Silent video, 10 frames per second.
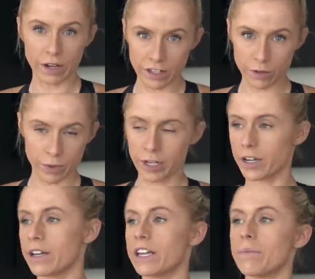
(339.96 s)
I did the
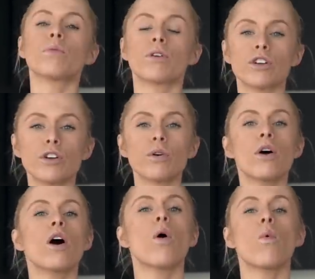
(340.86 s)
workout in it. We're gonna do
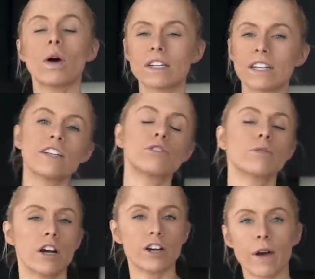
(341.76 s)
what Daniel
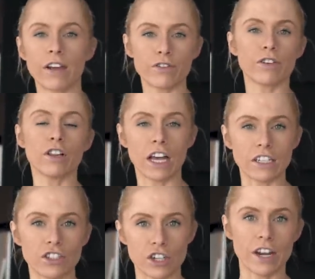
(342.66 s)
Ricciardo has for
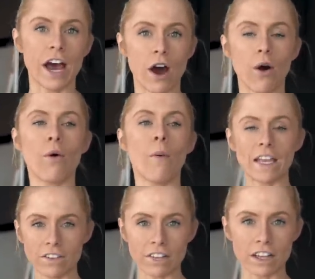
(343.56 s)
lunch. Now, his